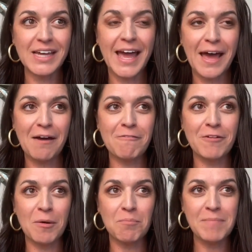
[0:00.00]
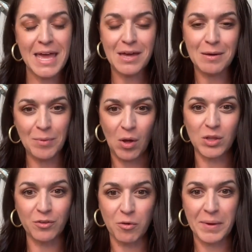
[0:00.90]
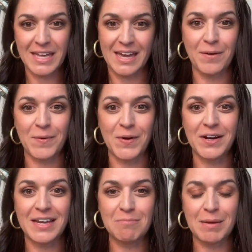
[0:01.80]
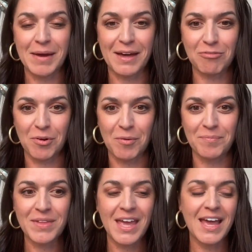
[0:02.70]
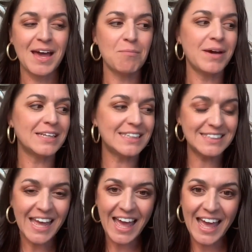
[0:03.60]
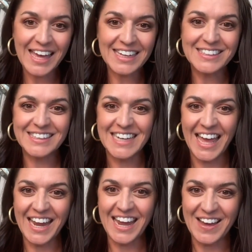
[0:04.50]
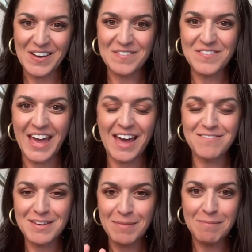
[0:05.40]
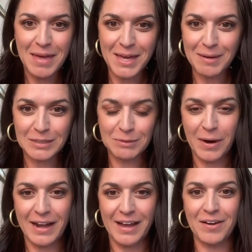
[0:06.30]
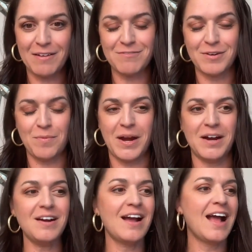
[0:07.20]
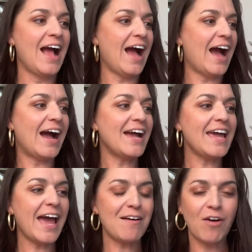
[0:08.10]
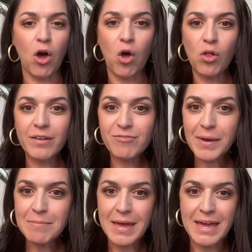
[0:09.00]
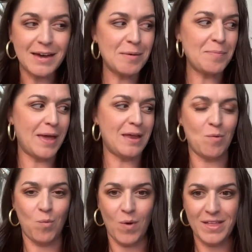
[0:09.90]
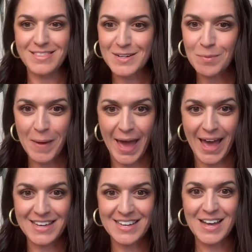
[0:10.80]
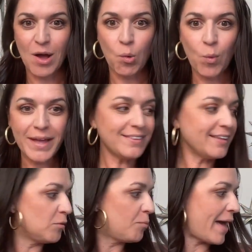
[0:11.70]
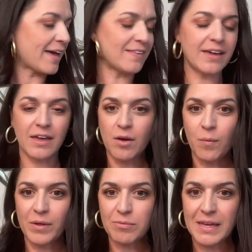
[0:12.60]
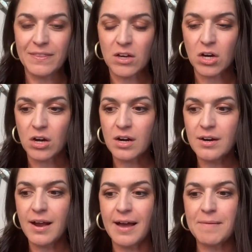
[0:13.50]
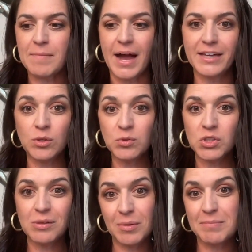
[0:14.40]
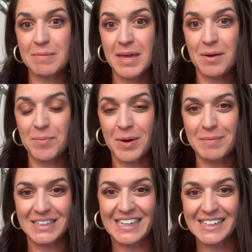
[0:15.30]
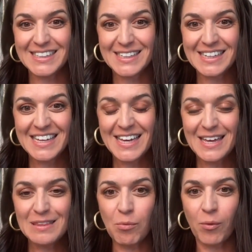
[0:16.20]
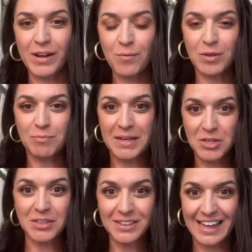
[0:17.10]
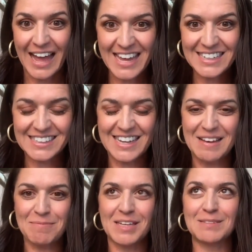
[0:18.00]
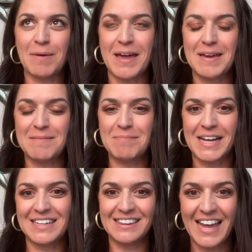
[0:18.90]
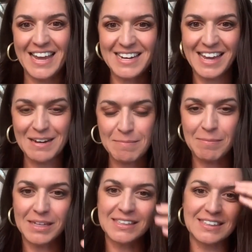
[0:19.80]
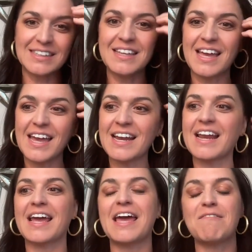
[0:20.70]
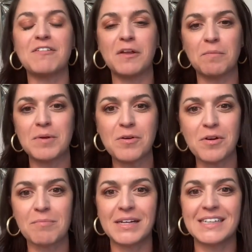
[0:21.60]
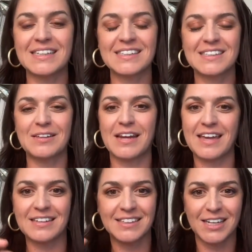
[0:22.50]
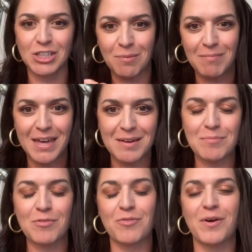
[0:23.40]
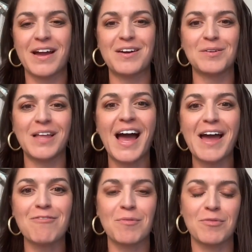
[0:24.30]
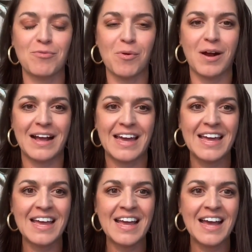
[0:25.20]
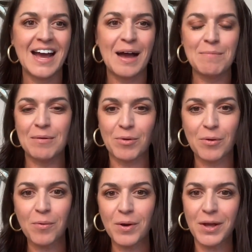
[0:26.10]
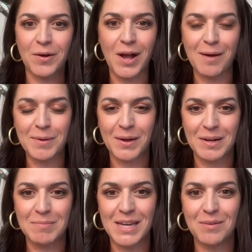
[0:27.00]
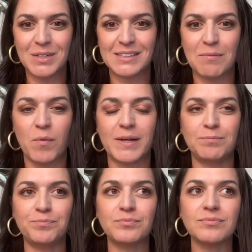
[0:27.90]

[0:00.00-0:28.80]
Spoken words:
to have makeup all over my counter in my bathroom, but today, instead of having my makeup spread out everywhere, I have all of my makeup in one little bag that can go with me in the car. I usually put my makeup on at my desk in the morning with my good light, because my light kind of mimics sunlight, and I have a little mirror on my desk so that I can touch up makeup before I go live or before I am recording or hopping on a meeting with someone.